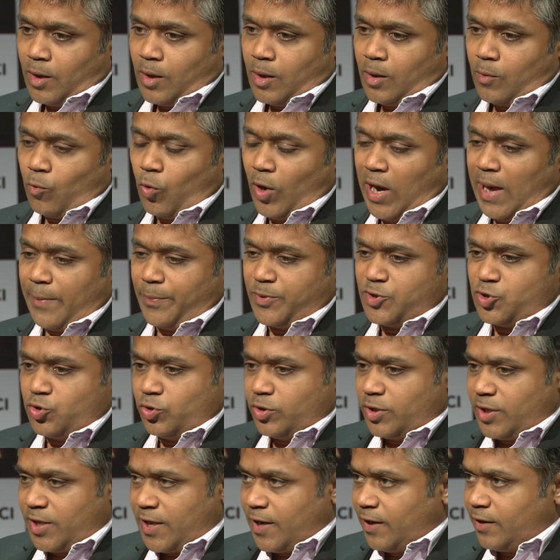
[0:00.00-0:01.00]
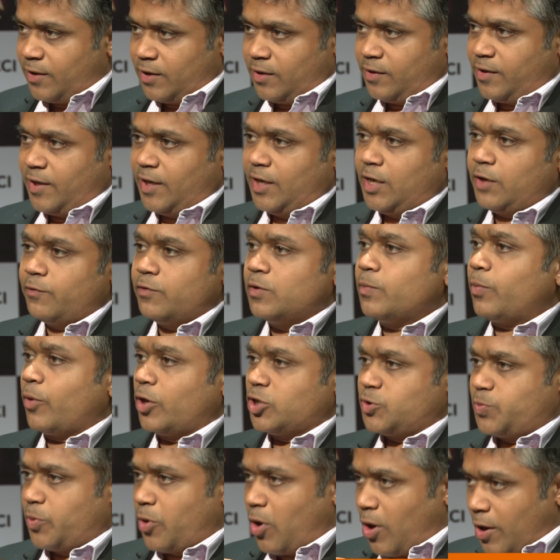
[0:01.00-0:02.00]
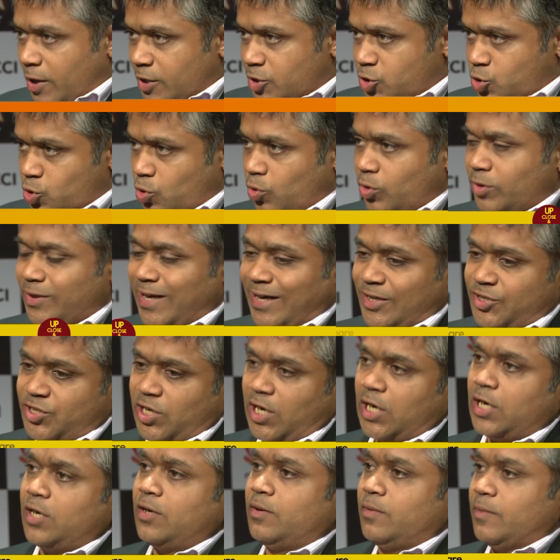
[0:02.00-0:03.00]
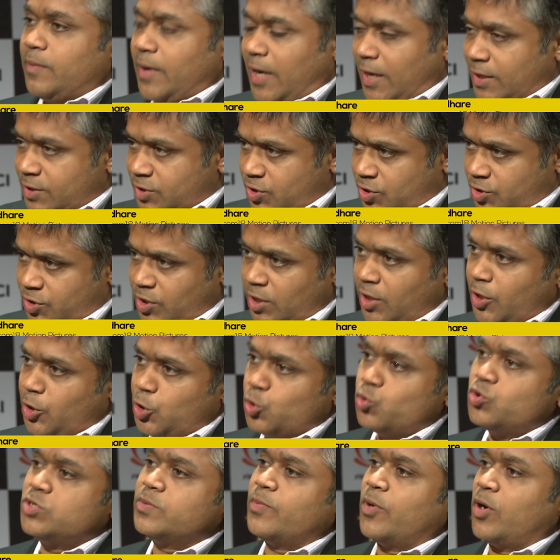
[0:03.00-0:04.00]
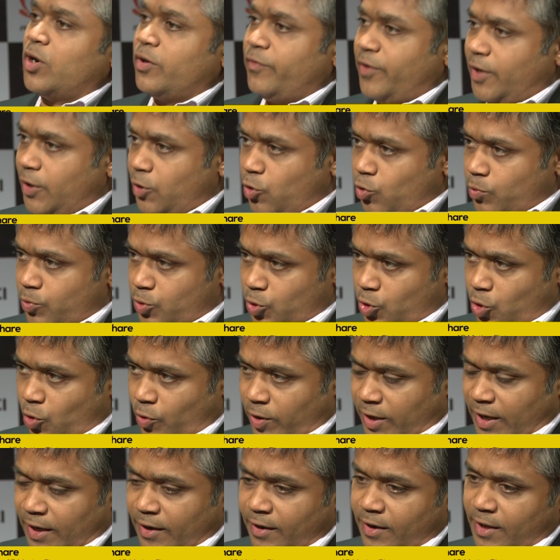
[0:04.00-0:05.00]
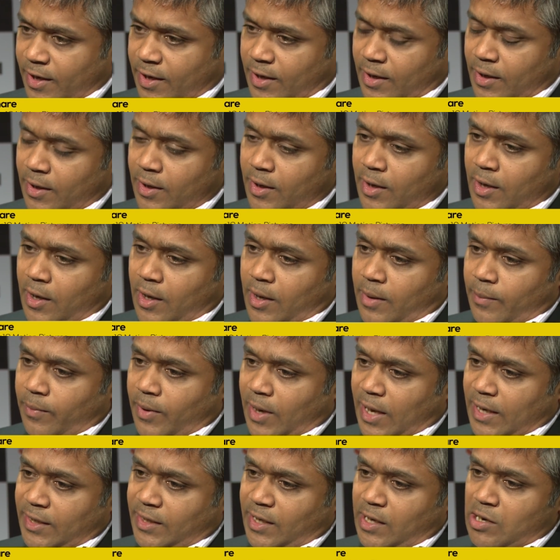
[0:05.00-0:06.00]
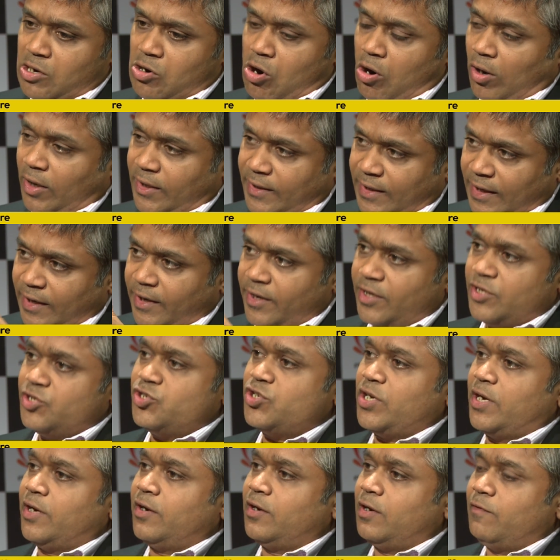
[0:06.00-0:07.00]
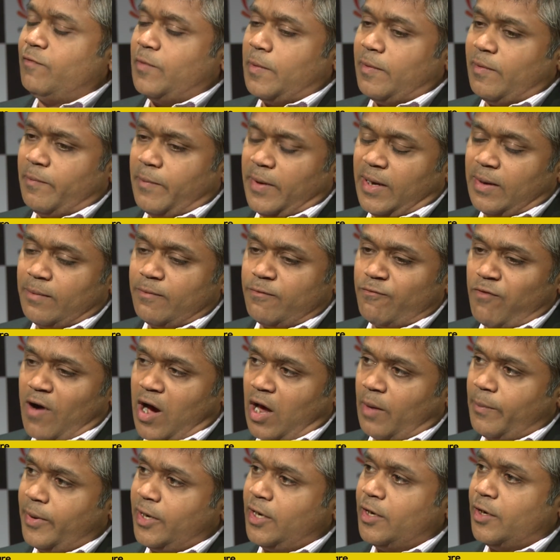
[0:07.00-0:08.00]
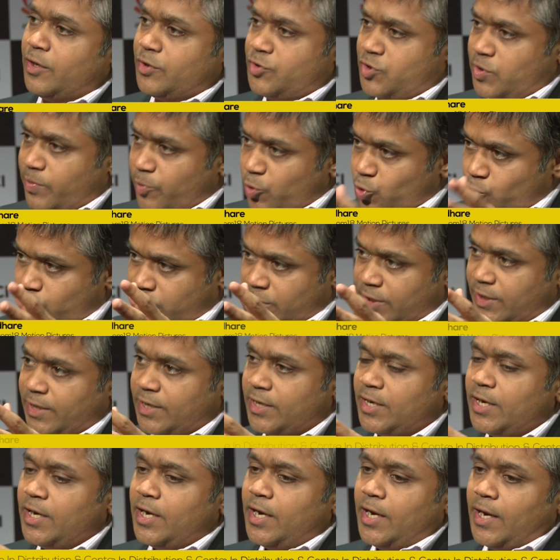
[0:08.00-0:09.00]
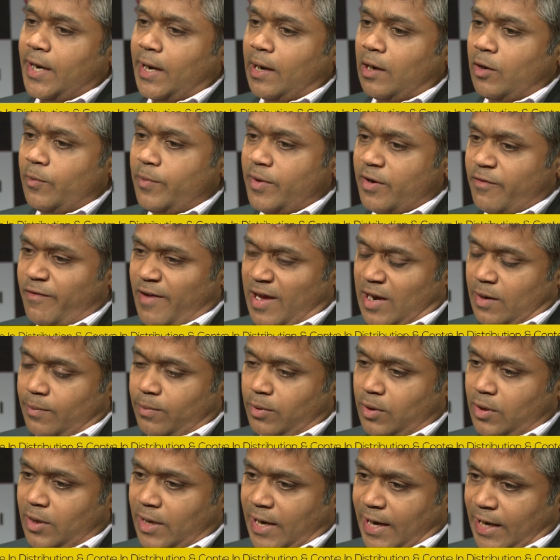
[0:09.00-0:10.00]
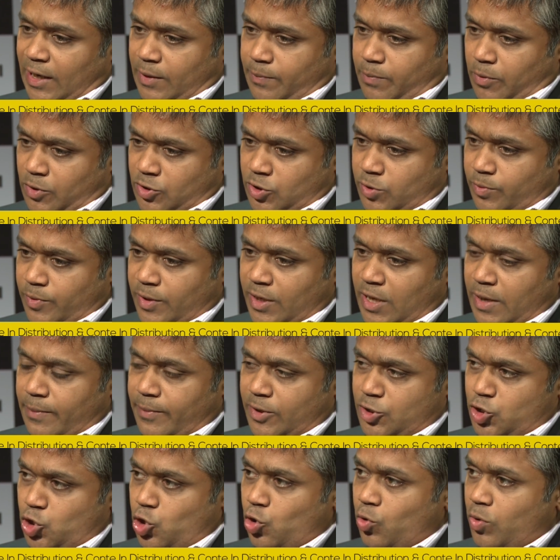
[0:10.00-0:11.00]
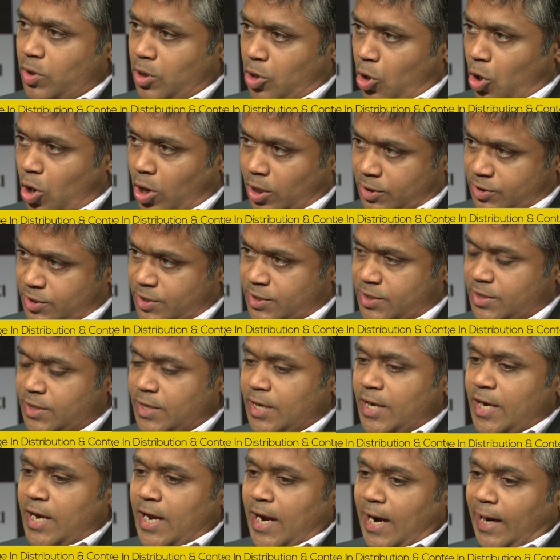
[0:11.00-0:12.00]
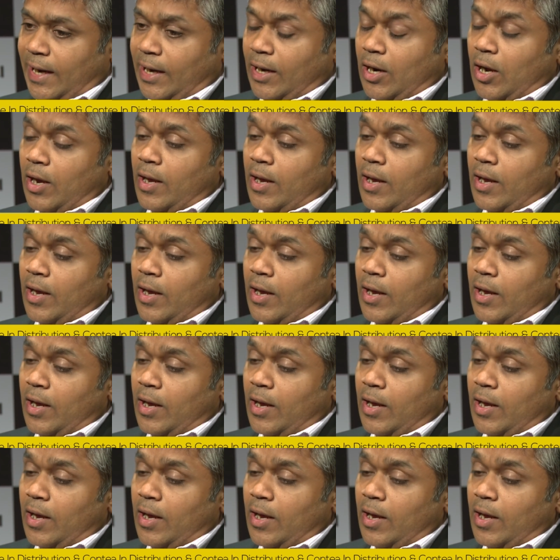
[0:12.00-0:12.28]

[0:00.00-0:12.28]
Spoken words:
what happens to the theater? Theater will prosper on its own. That channel has still a huge amount of headroom to grow in India. But I think content in general will become far better distributed. It will be available at possibly a much lower cost, and